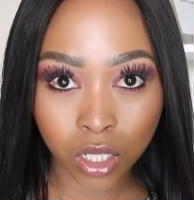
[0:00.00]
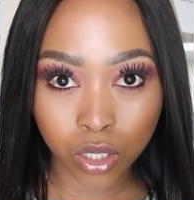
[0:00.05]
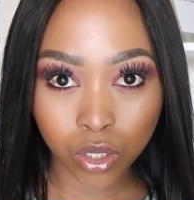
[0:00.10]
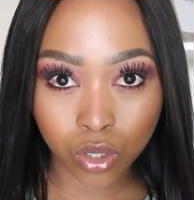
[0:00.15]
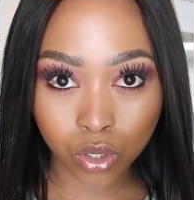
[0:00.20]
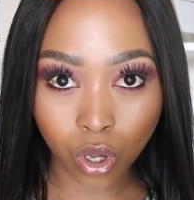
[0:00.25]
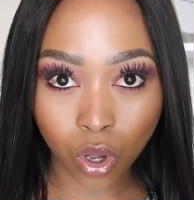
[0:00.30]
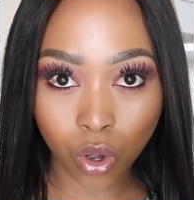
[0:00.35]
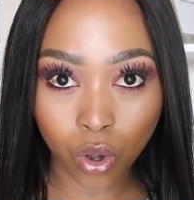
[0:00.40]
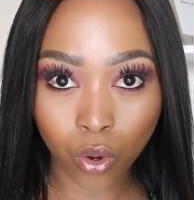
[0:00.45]

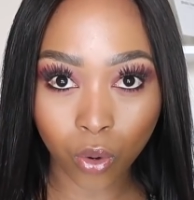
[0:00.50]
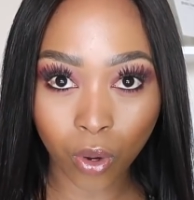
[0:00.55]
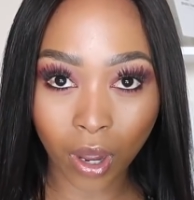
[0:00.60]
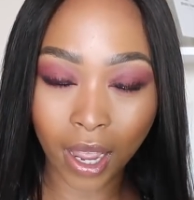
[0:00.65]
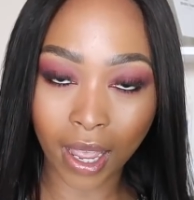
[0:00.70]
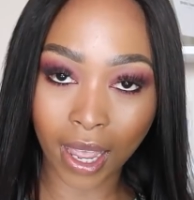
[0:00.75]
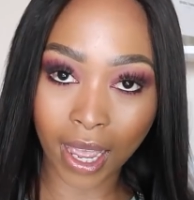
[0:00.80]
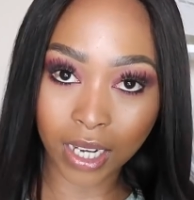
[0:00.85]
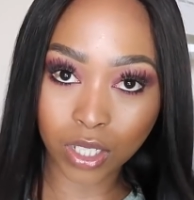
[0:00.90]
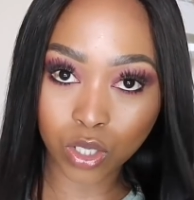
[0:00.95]
So
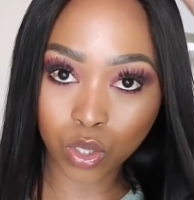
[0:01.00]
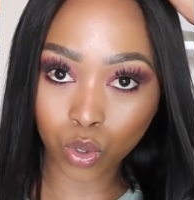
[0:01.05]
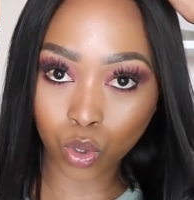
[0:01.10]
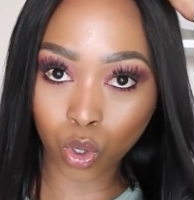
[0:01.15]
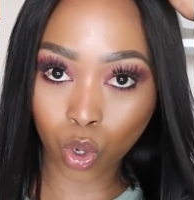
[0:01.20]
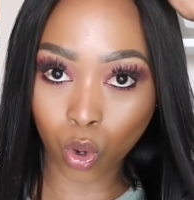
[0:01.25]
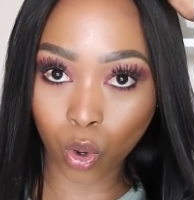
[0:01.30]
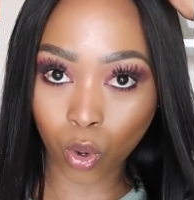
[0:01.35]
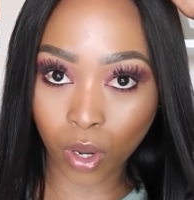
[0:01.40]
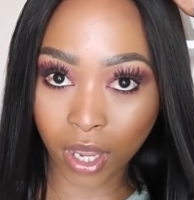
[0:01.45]
I had to
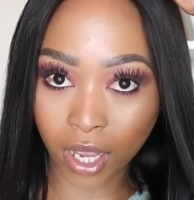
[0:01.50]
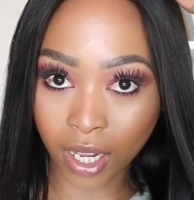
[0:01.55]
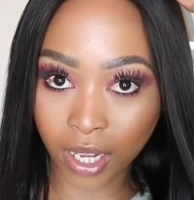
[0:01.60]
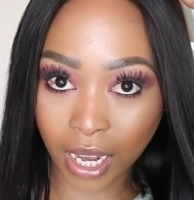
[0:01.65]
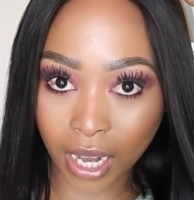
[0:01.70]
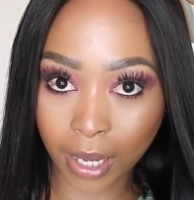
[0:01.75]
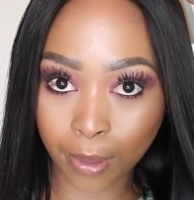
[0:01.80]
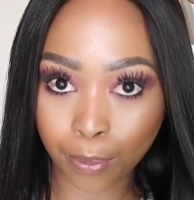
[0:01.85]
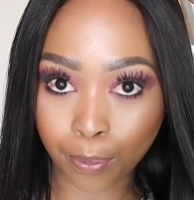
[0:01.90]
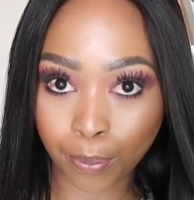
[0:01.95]
go in
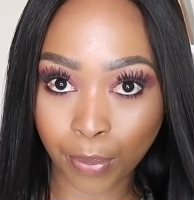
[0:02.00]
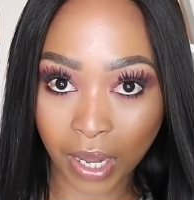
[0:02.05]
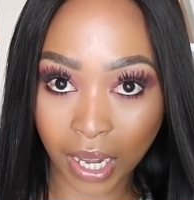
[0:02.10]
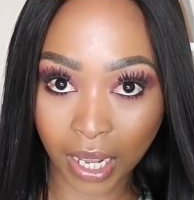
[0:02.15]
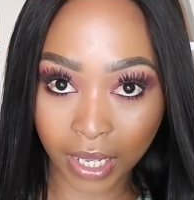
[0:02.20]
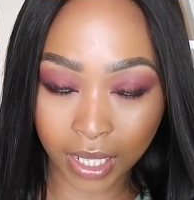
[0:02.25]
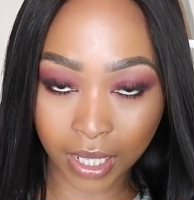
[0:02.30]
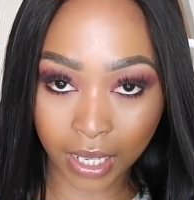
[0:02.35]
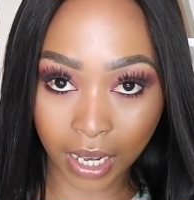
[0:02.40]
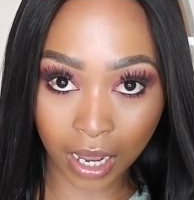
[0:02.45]
and
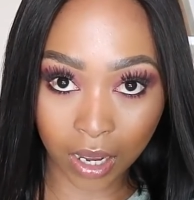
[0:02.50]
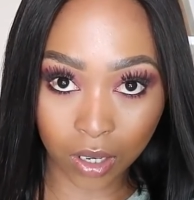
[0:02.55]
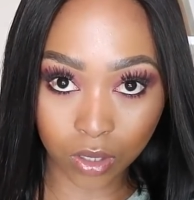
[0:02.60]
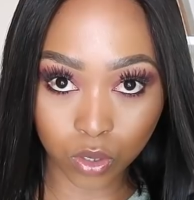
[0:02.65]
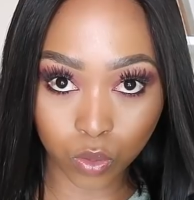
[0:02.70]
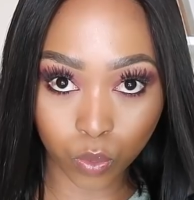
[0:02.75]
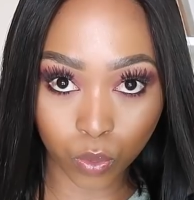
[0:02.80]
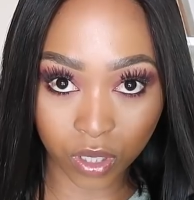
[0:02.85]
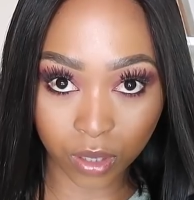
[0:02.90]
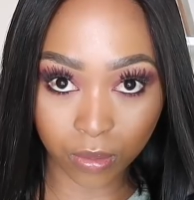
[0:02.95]
pluck it
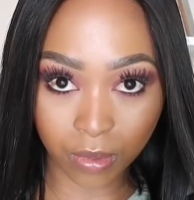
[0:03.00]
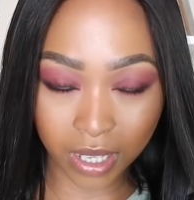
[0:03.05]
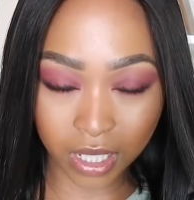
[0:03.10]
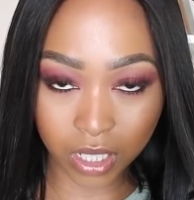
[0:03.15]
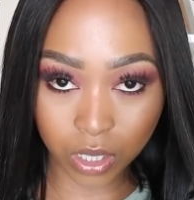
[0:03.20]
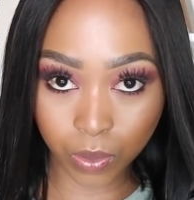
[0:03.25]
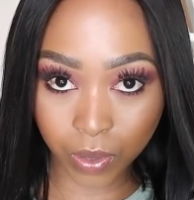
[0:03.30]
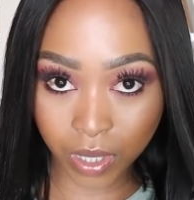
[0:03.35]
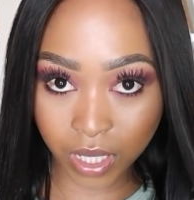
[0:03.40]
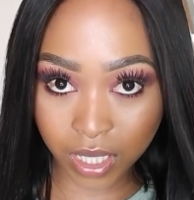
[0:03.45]
out with my
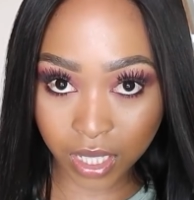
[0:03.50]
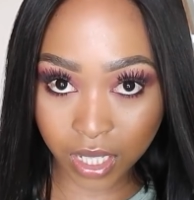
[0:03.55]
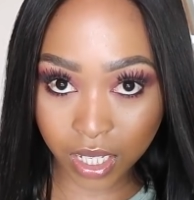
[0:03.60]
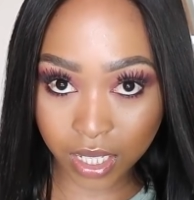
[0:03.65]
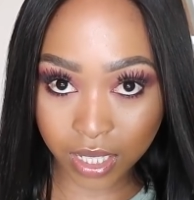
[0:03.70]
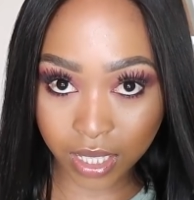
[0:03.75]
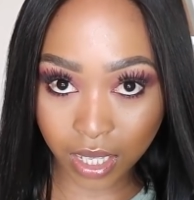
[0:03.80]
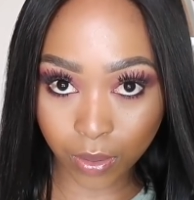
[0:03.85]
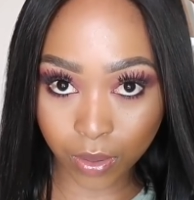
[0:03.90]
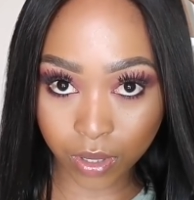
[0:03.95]

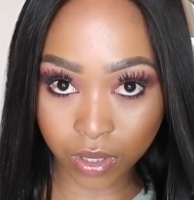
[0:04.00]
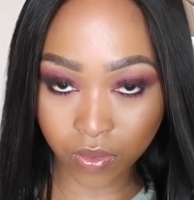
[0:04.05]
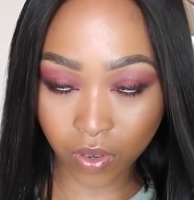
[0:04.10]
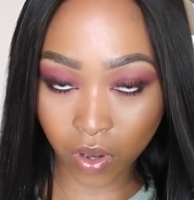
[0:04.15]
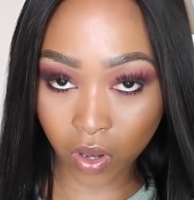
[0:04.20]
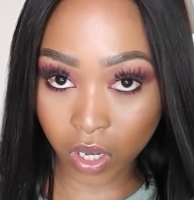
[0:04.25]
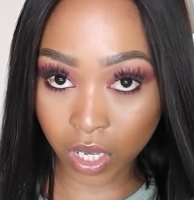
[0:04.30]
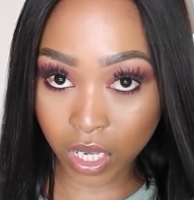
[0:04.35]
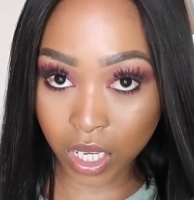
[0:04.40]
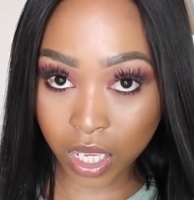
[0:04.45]
tweezers. That was
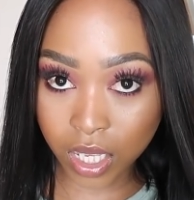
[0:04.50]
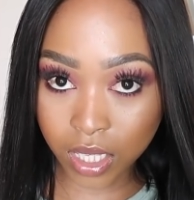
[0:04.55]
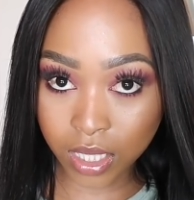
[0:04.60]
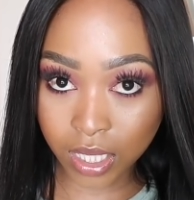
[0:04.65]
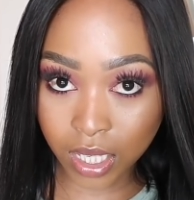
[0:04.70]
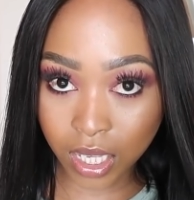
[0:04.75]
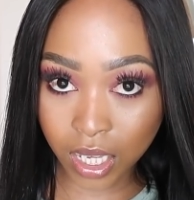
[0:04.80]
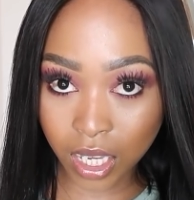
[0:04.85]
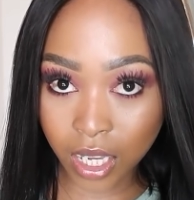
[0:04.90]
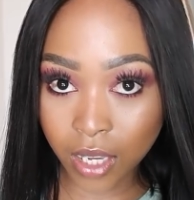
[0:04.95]
very
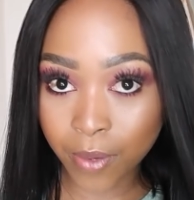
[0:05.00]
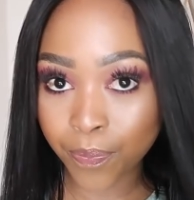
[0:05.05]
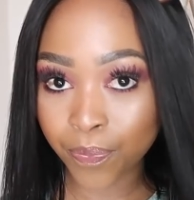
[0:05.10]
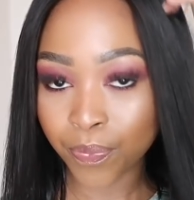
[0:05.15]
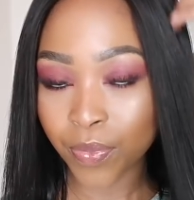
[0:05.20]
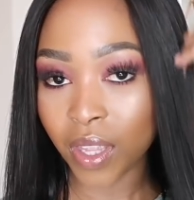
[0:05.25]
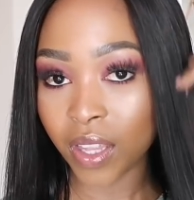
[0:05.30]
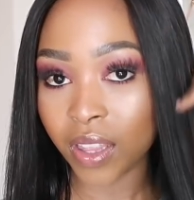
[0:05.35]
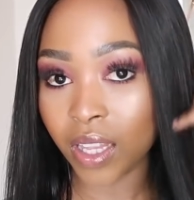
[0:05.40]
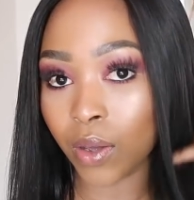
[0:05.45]
easy.
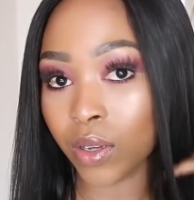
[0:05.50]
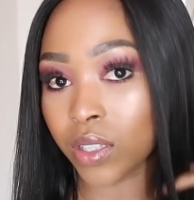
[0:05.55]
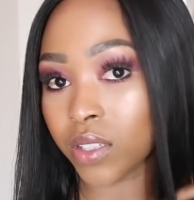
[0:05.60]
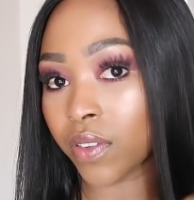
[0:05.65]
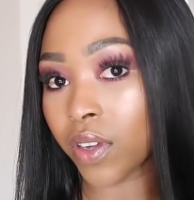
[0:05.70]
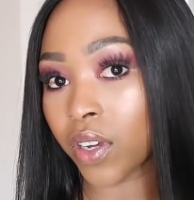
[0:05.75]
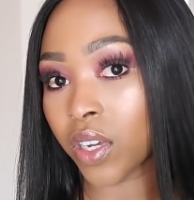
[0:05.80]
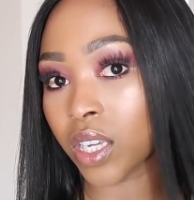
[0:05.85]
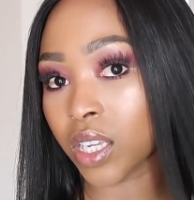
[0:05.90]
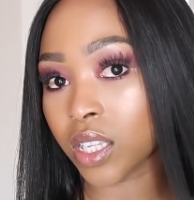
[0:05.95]
That was
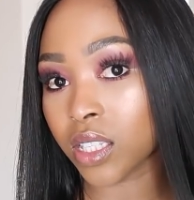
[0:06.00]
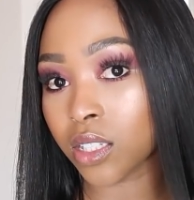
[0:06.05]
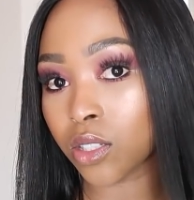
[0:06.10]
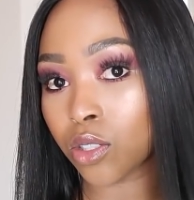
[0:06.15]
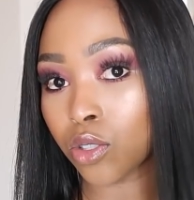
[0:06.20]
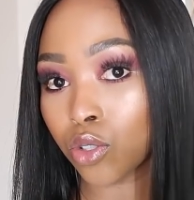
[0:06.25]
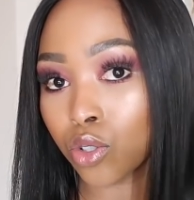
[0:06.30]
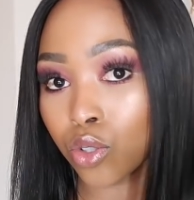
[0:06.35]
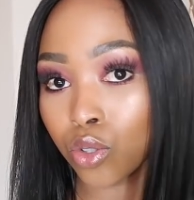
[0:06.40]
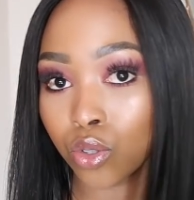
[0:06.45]
very easy
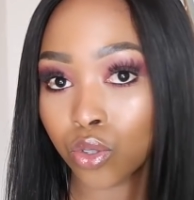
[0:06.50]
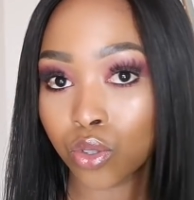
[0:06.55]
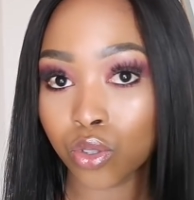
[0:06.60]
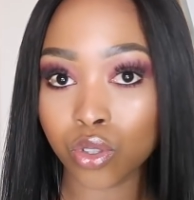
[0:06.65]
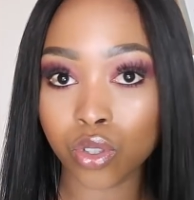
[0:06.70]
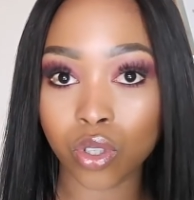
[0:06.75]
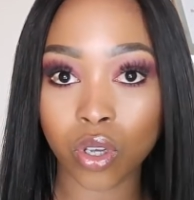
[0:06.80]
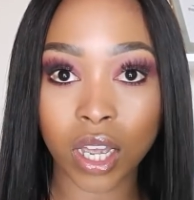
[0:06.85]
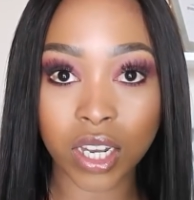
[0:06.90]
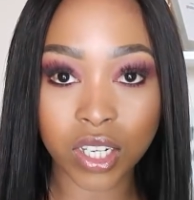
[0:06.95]
to do.
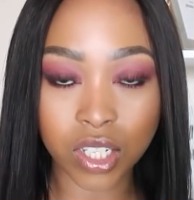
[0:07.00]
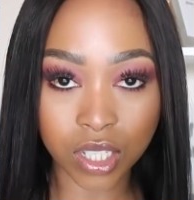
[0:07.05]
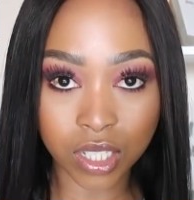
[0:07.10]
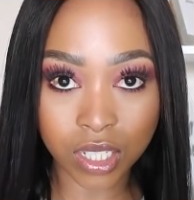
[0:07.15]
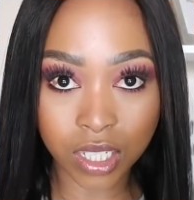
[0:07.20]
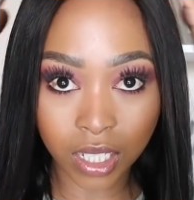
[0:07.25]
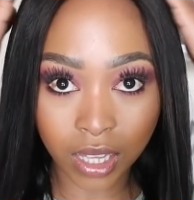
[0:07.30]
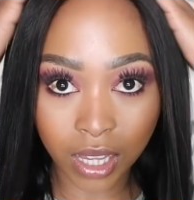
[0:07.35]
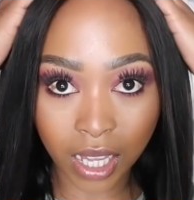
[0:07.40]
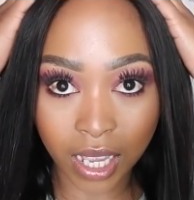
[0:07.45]
So I just
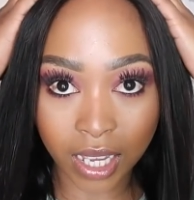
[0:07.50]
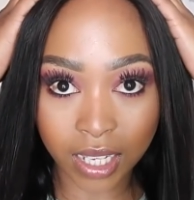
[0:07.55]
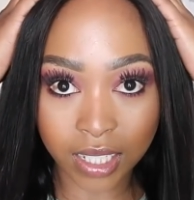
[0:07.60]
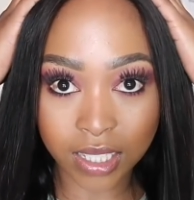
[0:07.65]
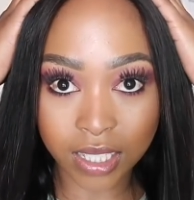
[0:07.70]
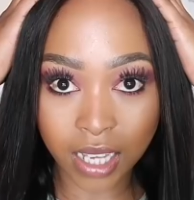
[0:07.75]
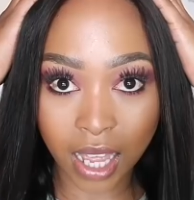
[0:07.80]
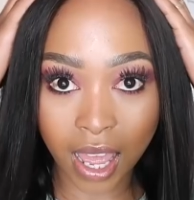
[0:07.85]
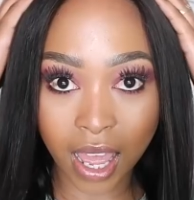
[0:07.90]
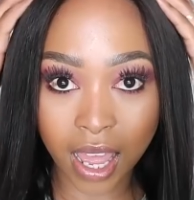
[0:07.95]
did
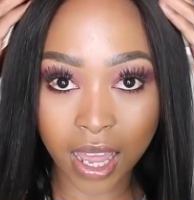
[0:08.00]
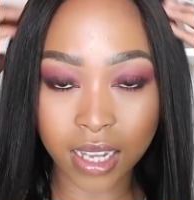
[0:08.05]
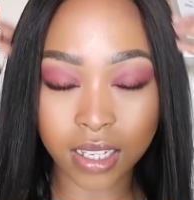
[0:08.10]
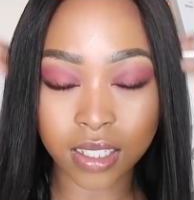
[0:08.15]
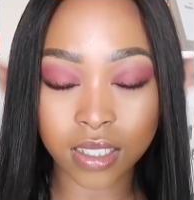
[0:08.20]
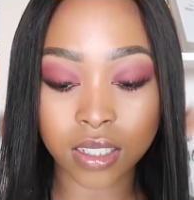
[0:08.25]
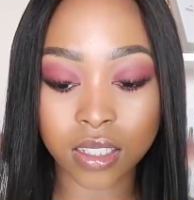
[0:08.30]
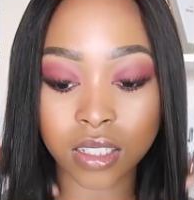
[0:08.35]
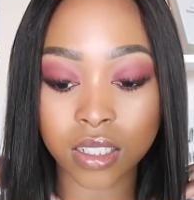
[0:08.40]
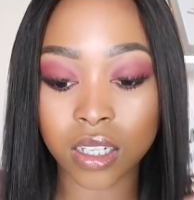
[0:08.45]
that.
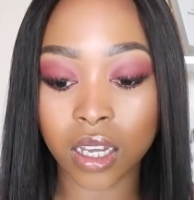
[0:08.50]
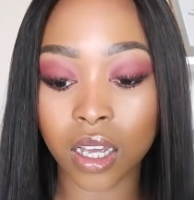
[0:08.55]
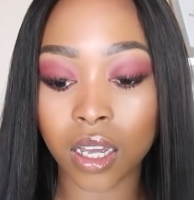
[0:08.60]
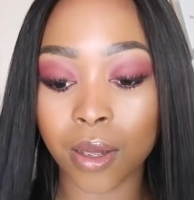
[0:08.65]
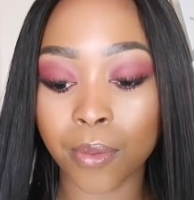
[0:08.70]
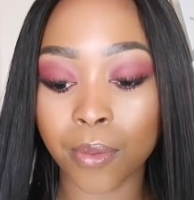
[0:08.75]
And